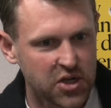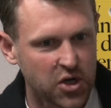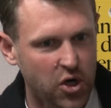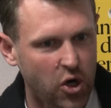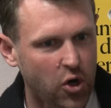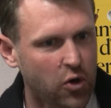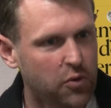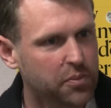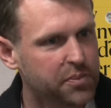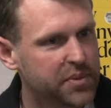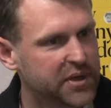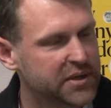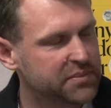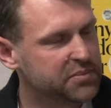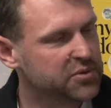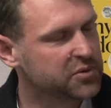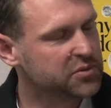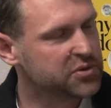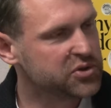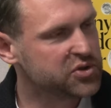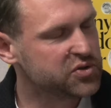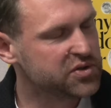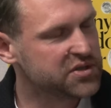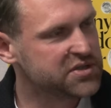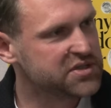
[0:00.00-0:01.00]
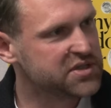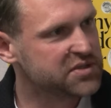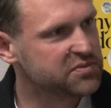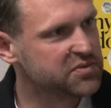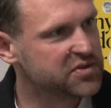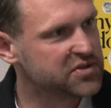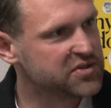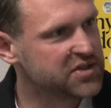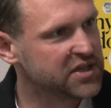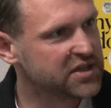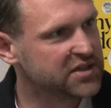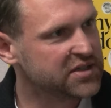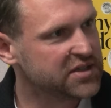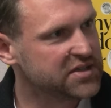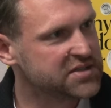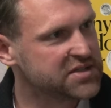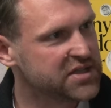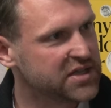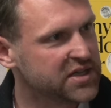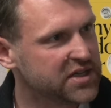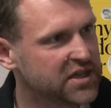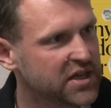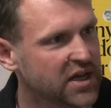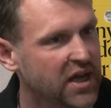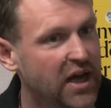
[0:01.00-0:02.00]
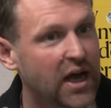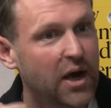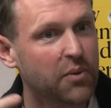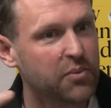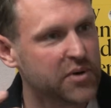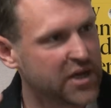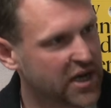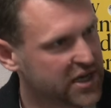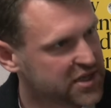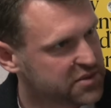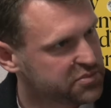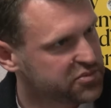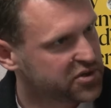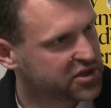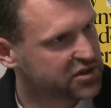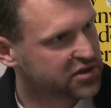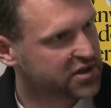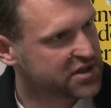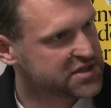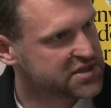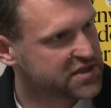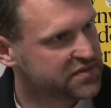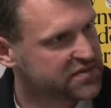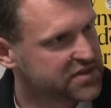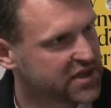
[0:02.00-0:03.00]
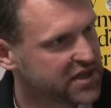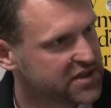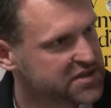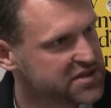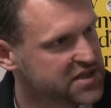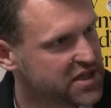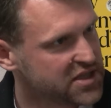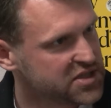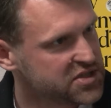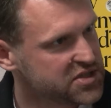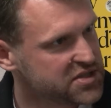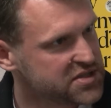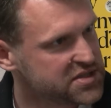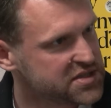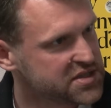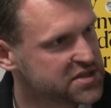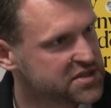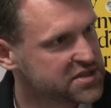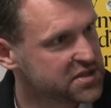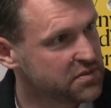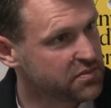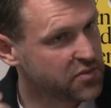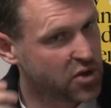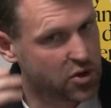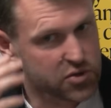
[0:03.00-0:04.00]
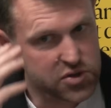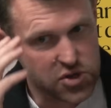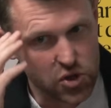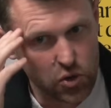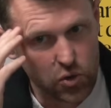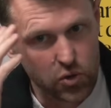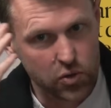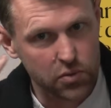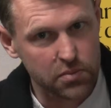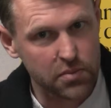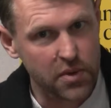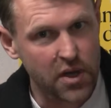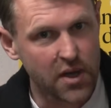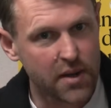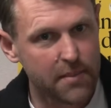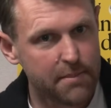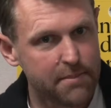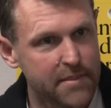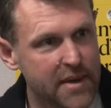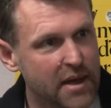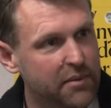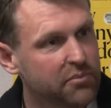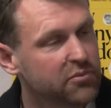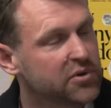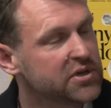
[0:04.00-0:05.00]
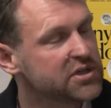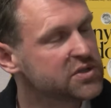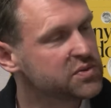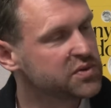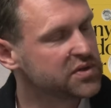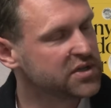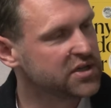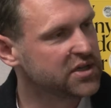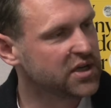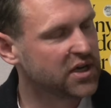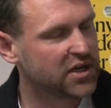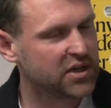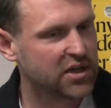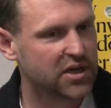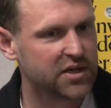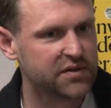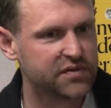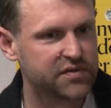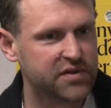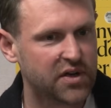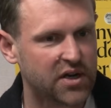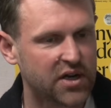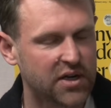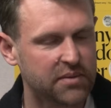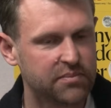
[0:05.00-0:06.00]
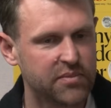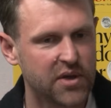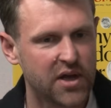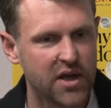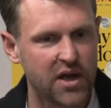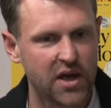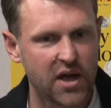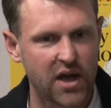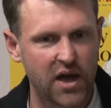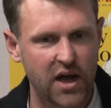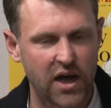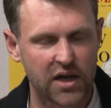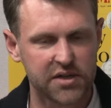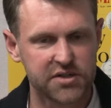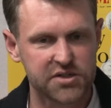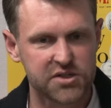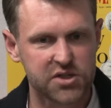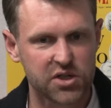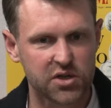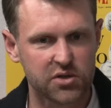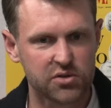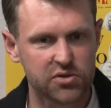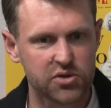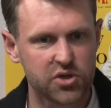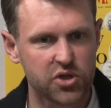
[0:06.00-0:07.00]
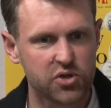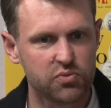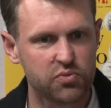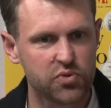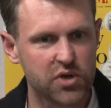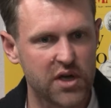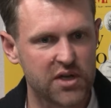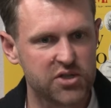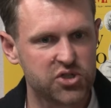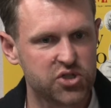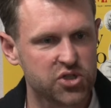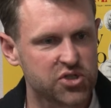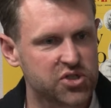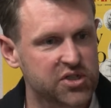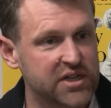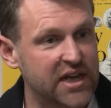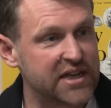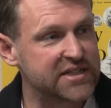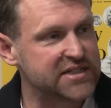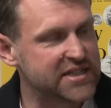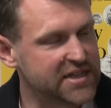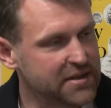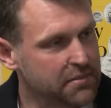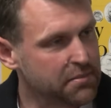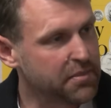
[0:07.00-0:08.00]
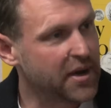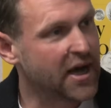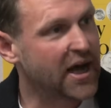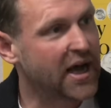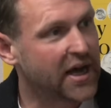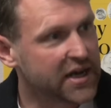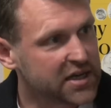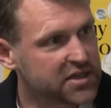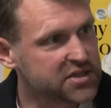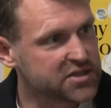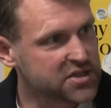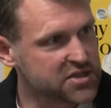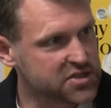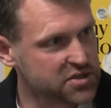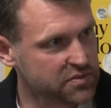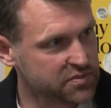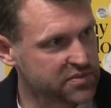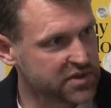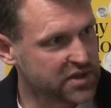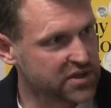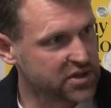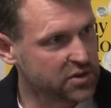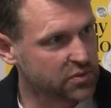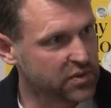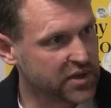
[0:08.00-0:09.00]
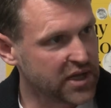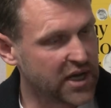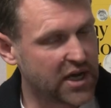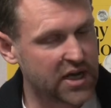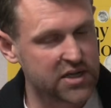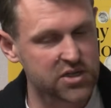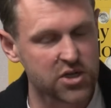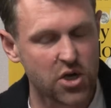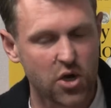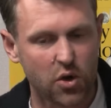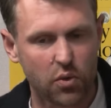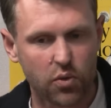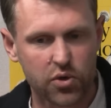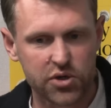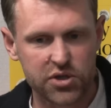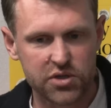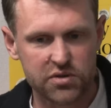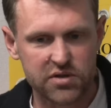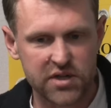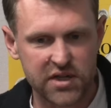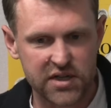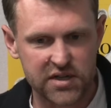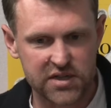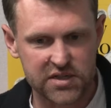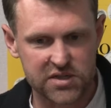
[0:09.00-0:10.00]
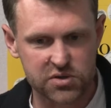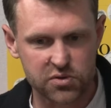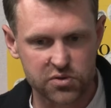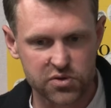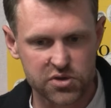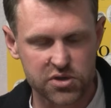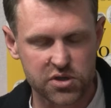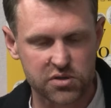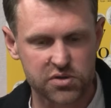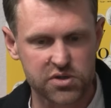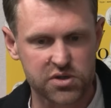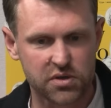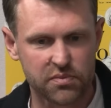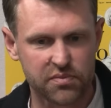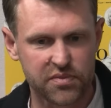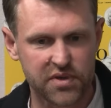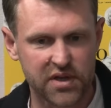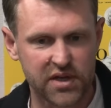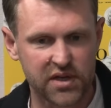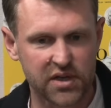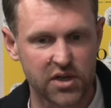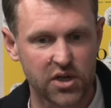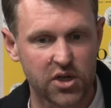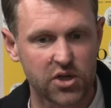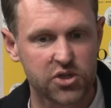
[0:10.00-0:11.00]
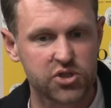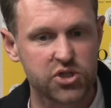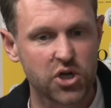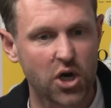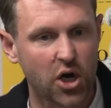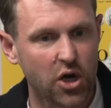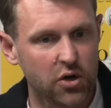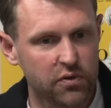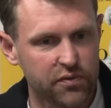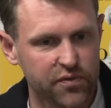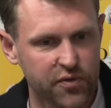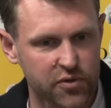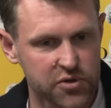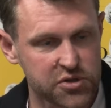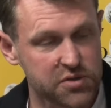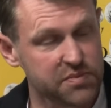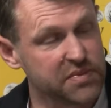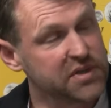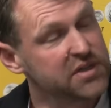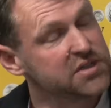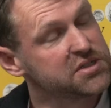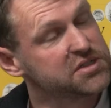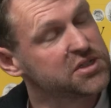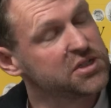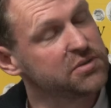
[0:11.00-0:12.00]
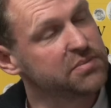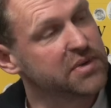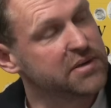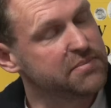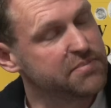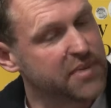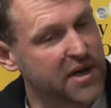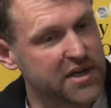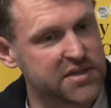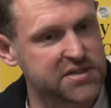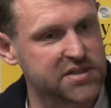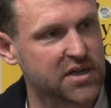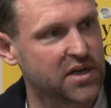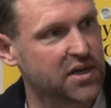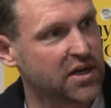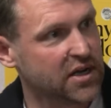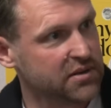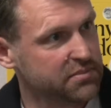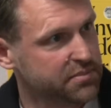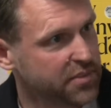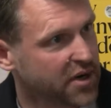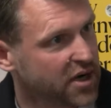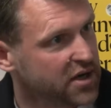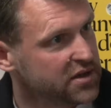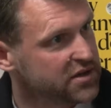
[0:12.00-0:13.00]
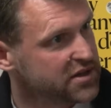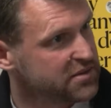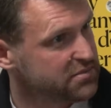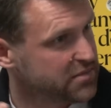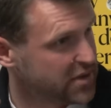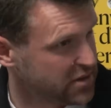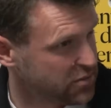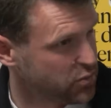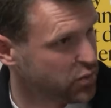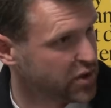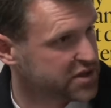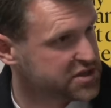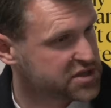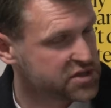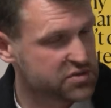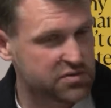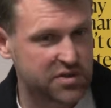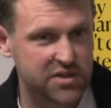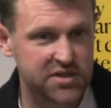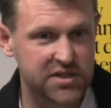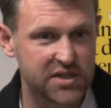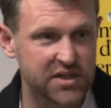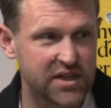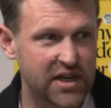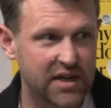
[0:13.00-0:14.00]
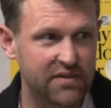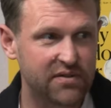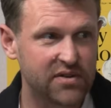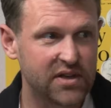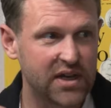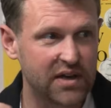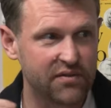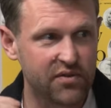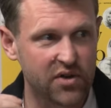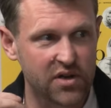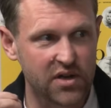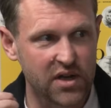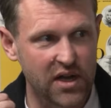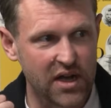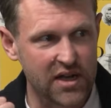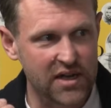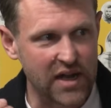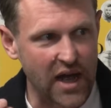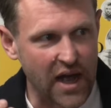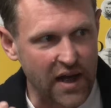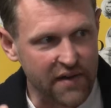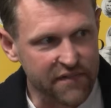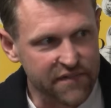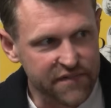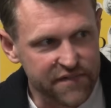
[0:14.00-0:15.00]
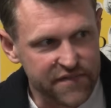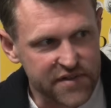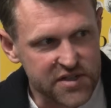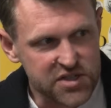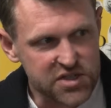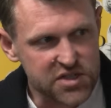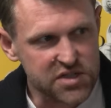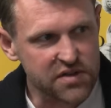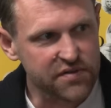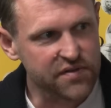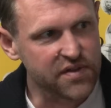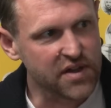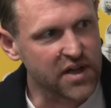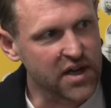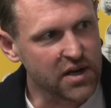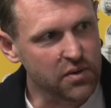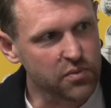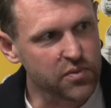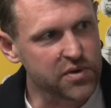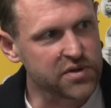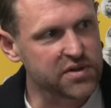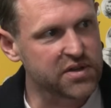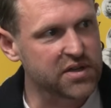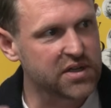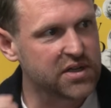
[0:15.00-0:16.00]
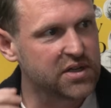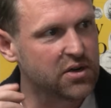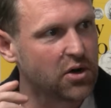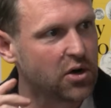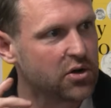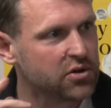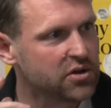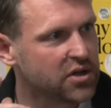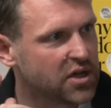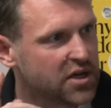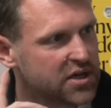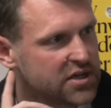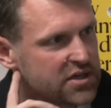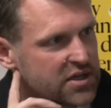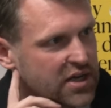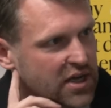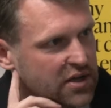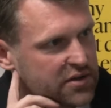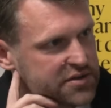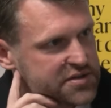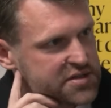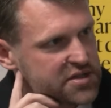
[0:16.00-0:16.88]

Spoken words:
old people were treated with dignity and we had a progressive taxation system. Those are all memories within our lifetime. And so just getting back to something that we had, what you need is also something to hope for, something that's going to be better. And partly Wes Streeting gave a vision of that with the online health